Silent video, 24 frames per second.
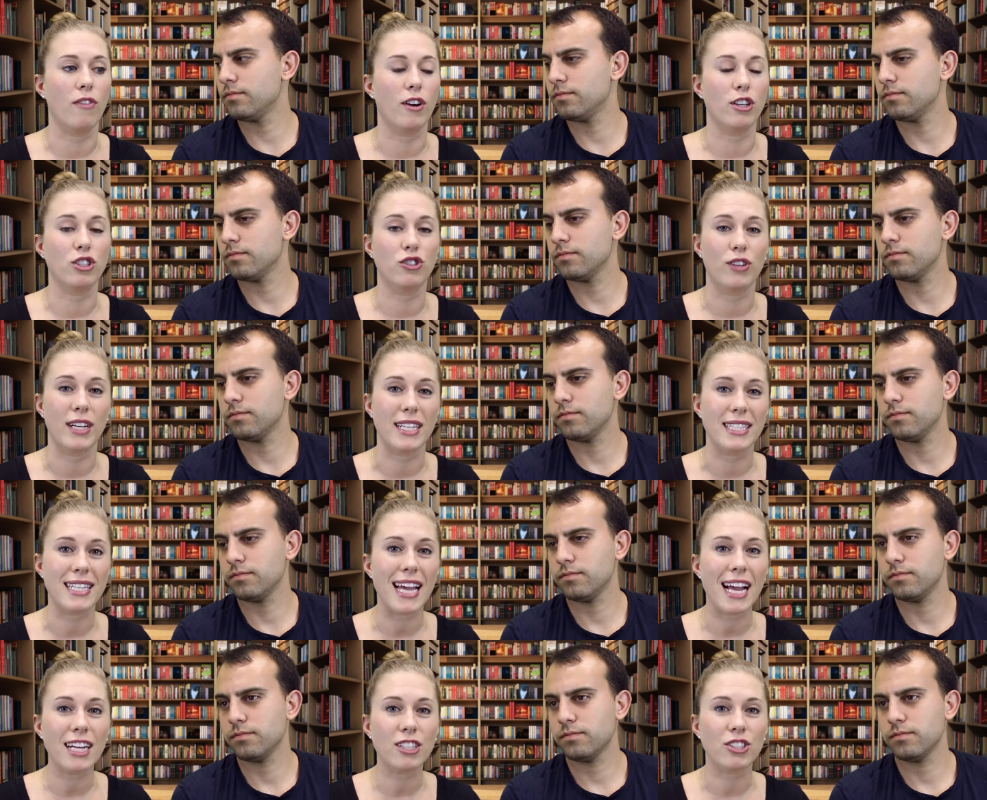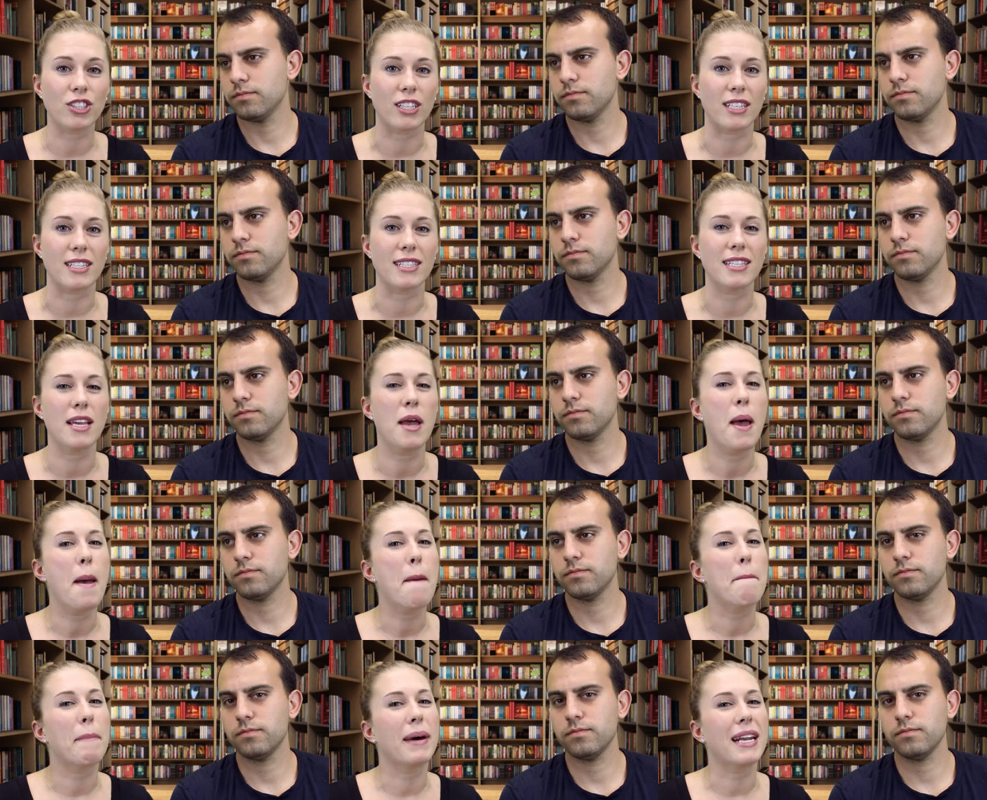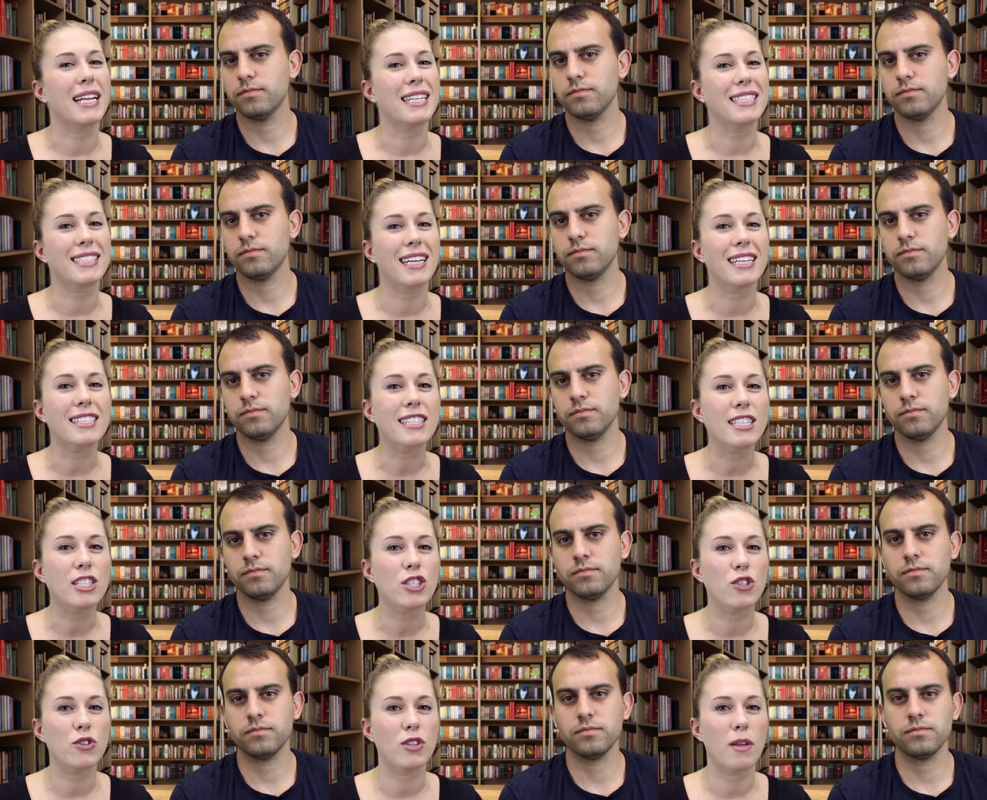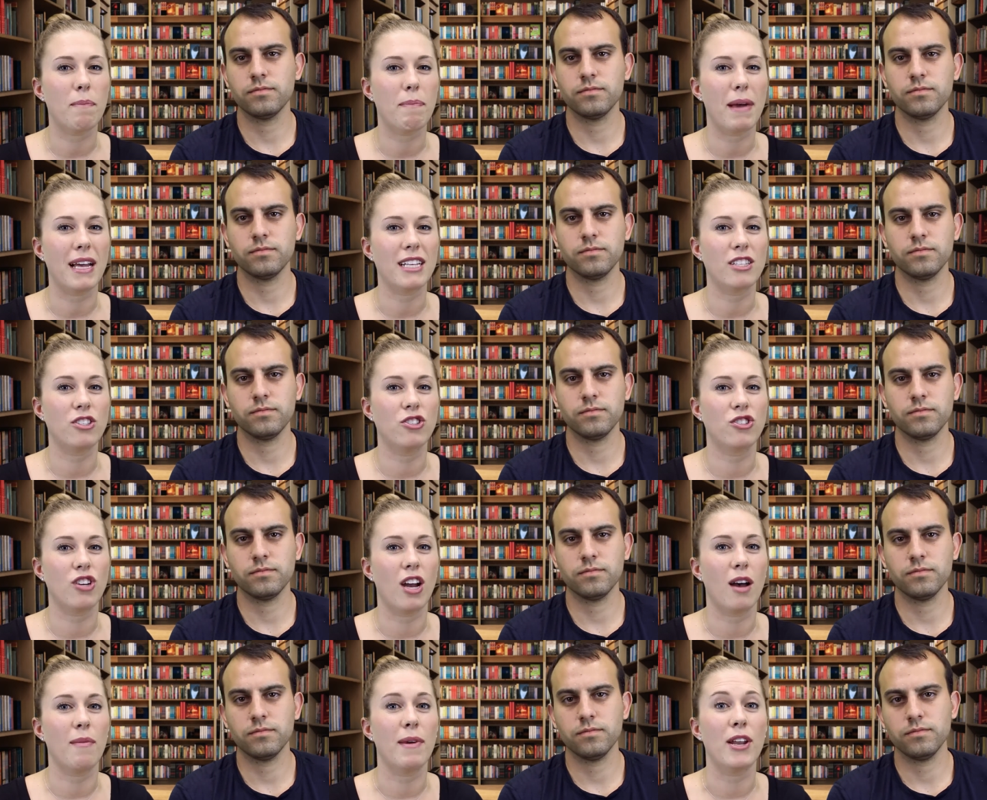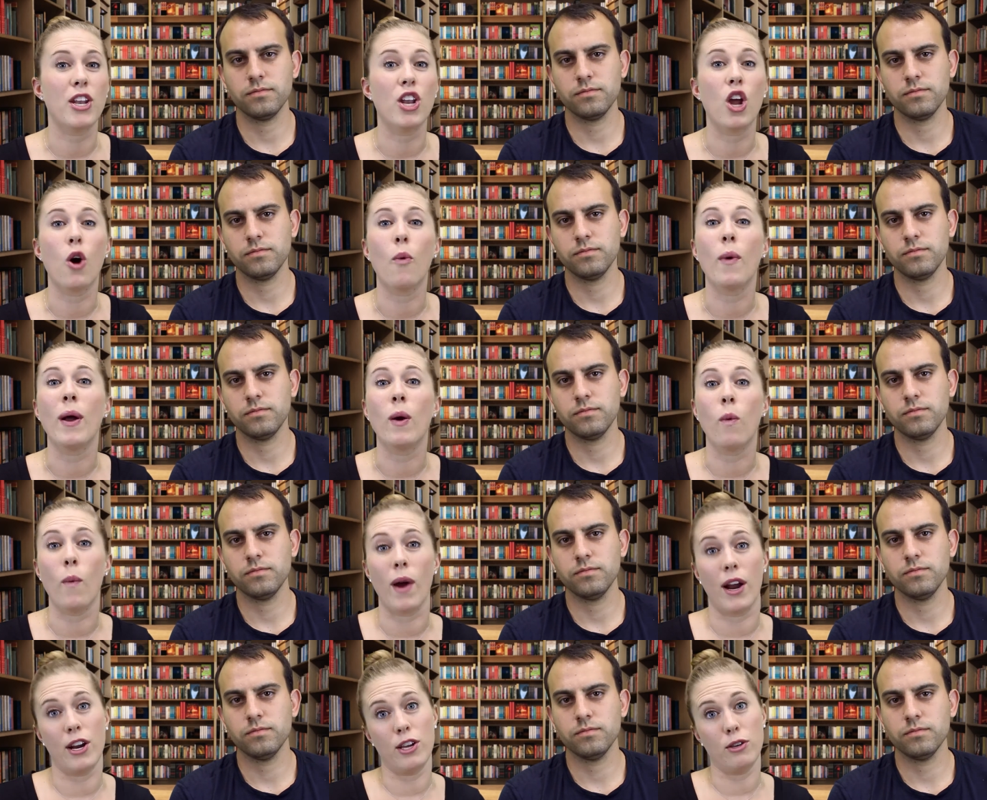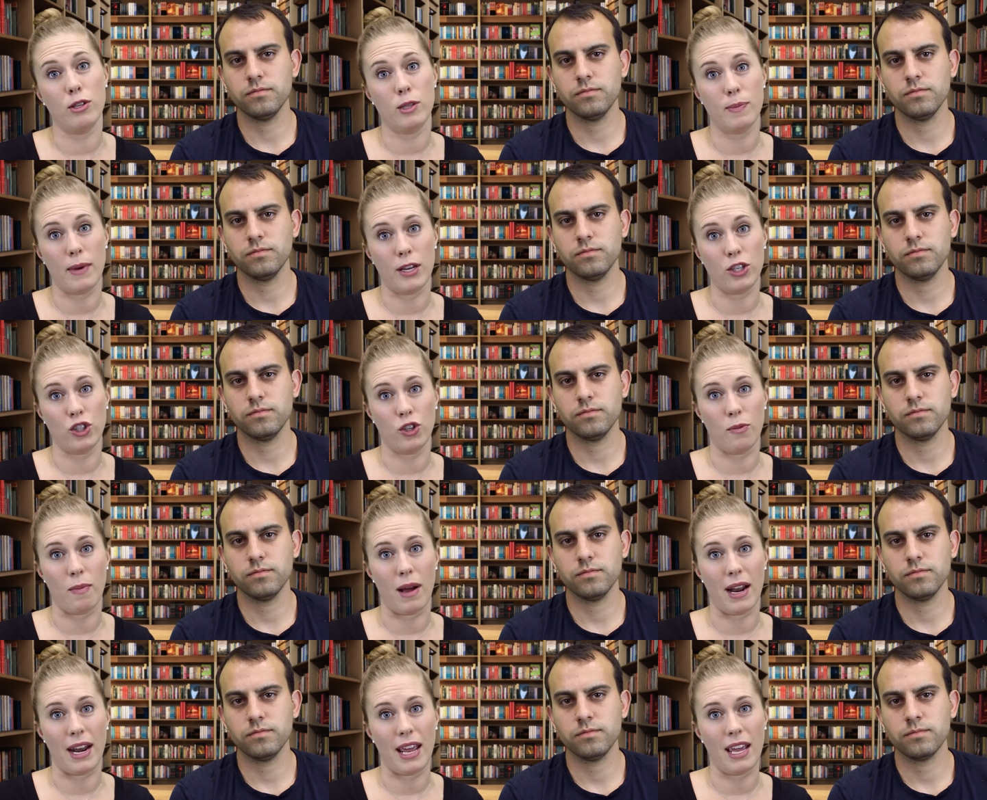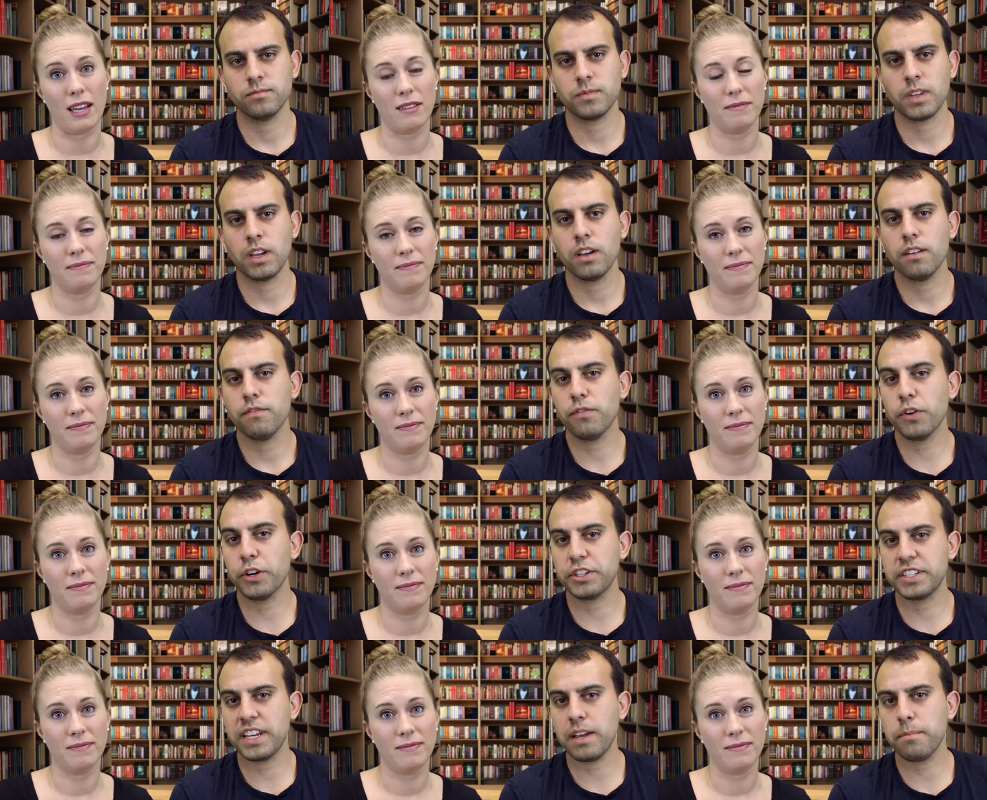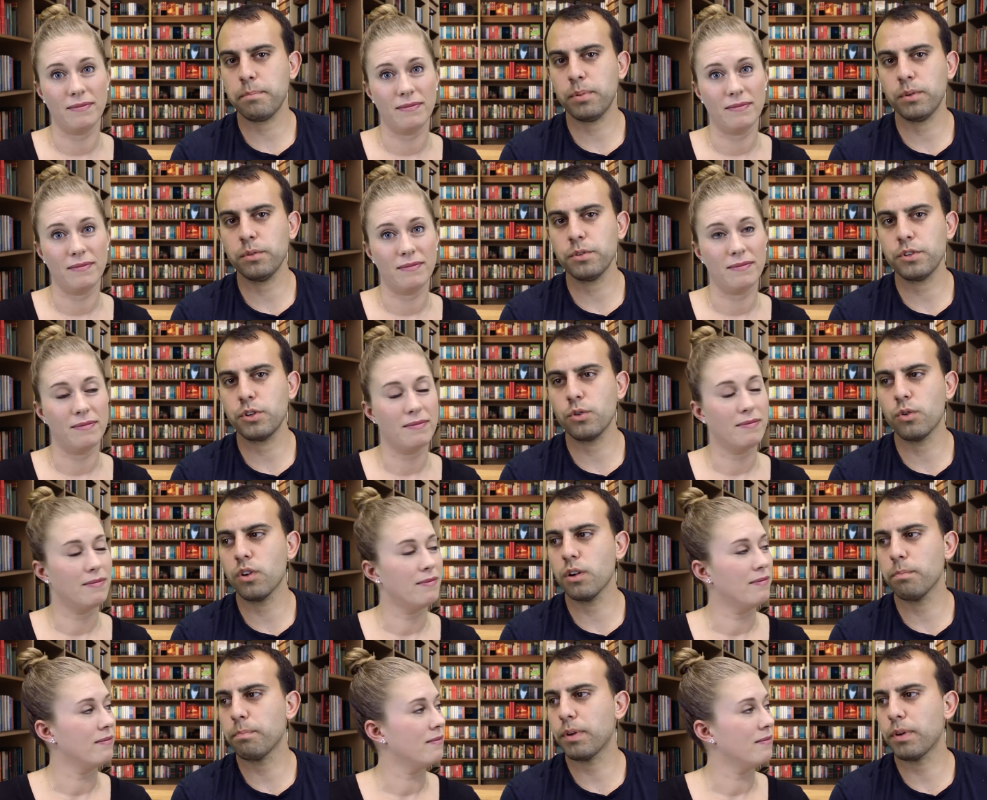Speaker 1: of our transactions, but it doesn't do the best job at knowing where you spend your money.
Speaker 2: For example, your